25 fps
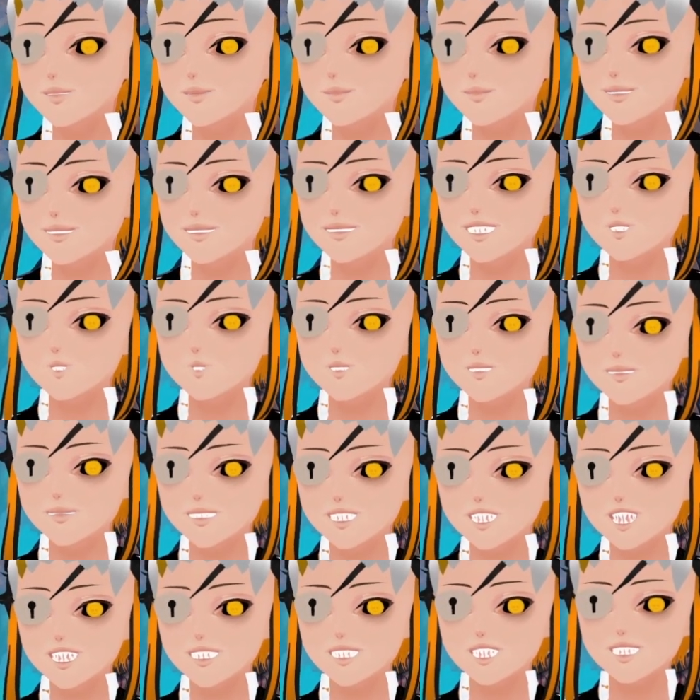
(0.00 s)
and the ones
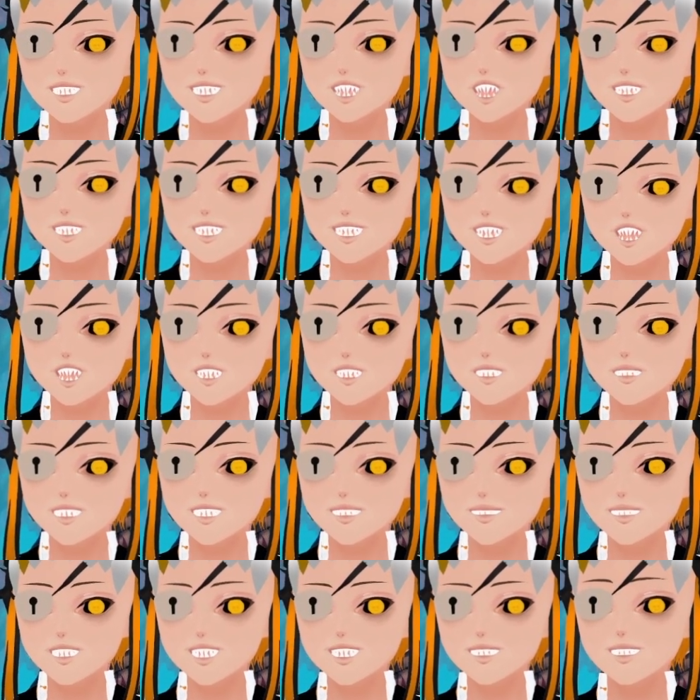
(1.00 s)
that we'll be going over
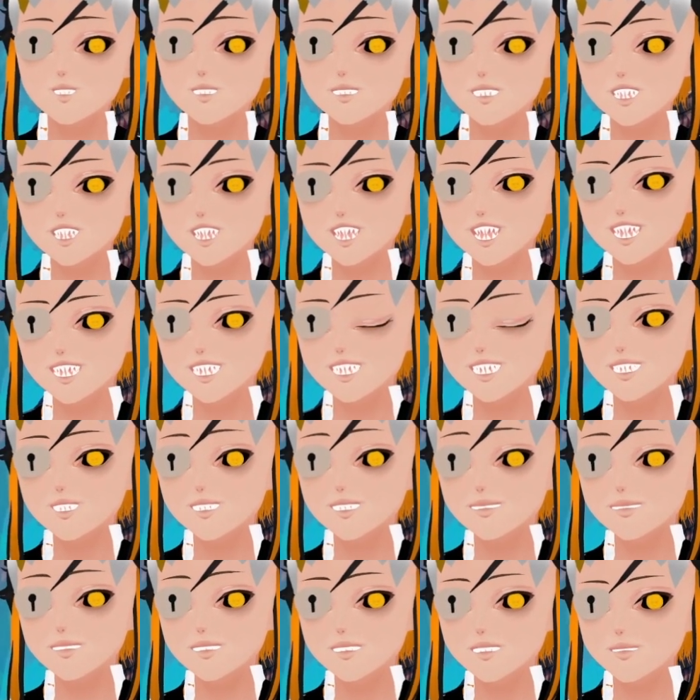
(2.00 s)
in the nearby
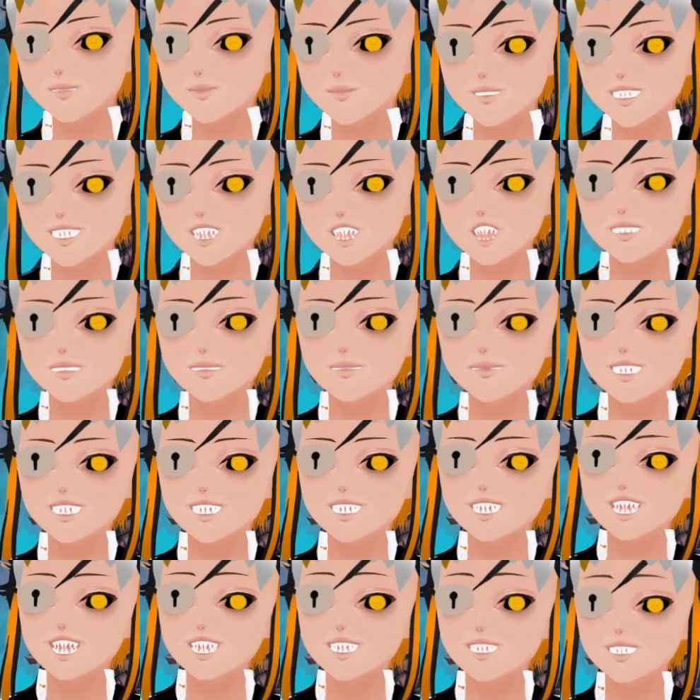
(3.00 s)
future. Because
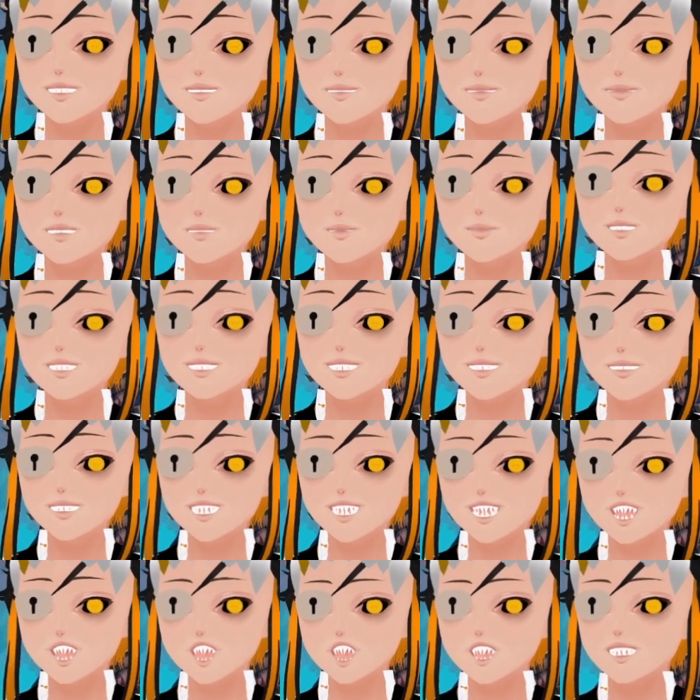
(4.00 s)
how it is right
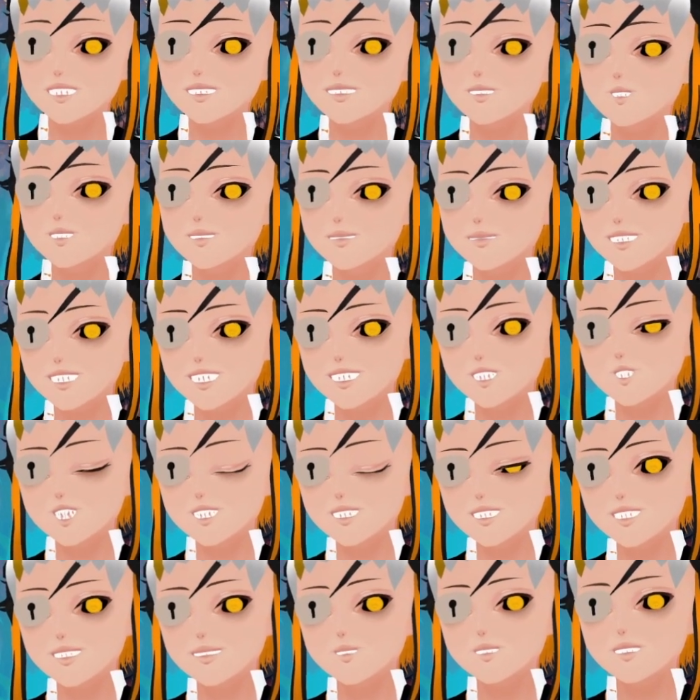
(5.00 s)
now, it looks like Blood
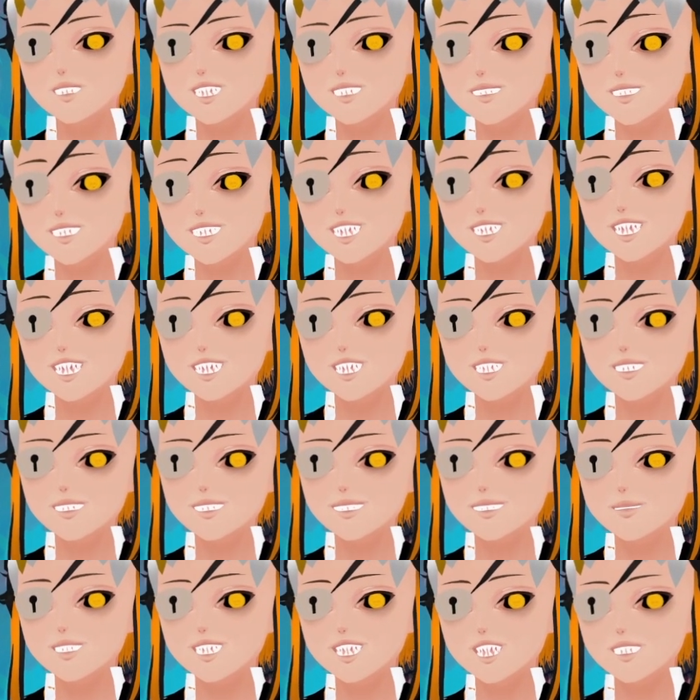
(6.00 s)
is really going to be the
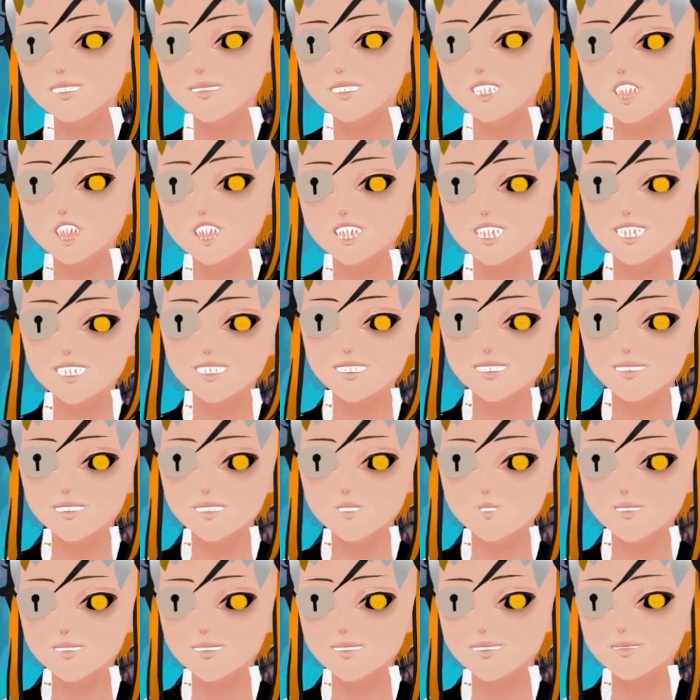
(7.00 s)
absolute
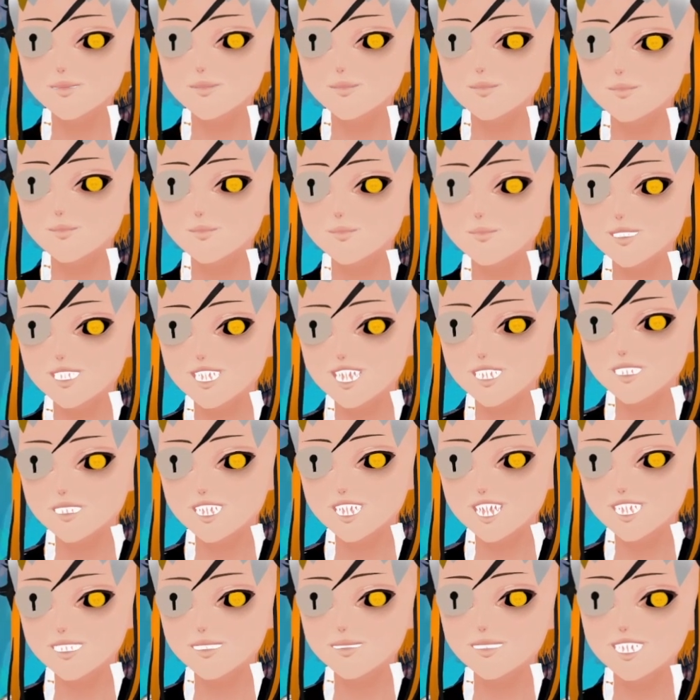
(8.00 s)
control
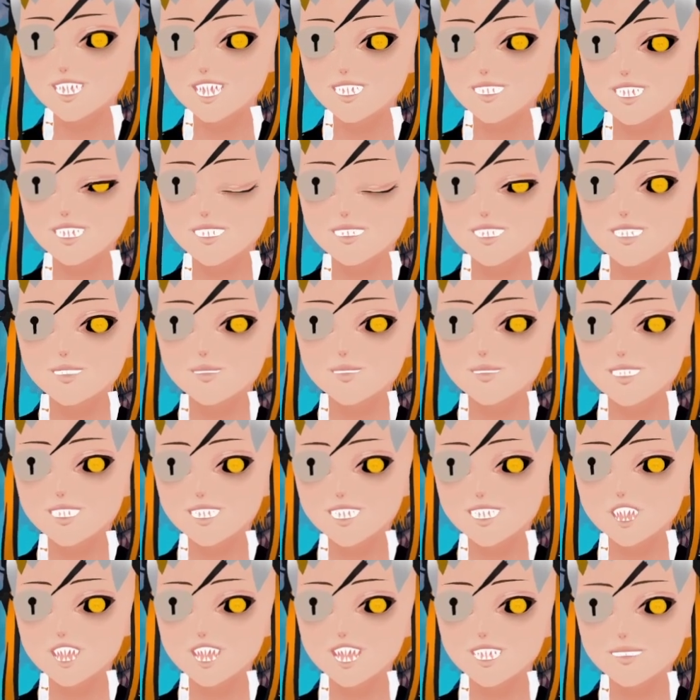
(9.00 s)
powerhouse of the Death Knight
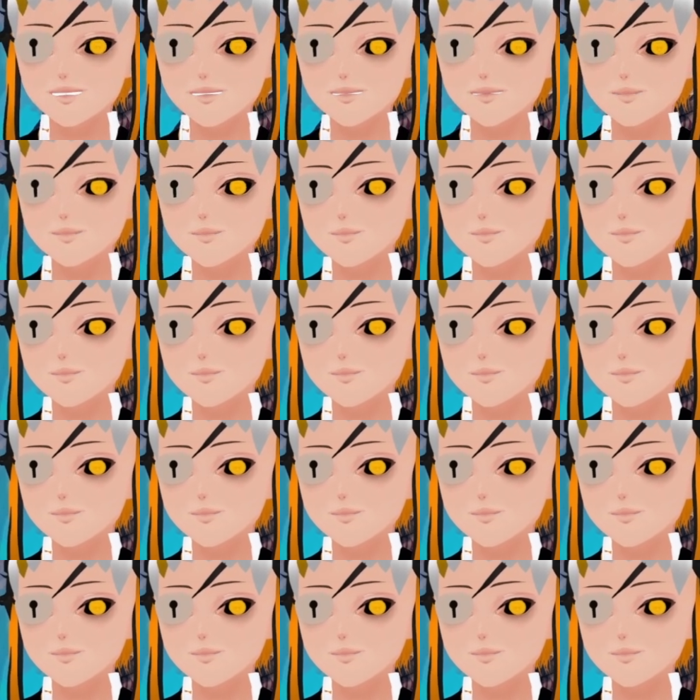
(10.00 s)
class.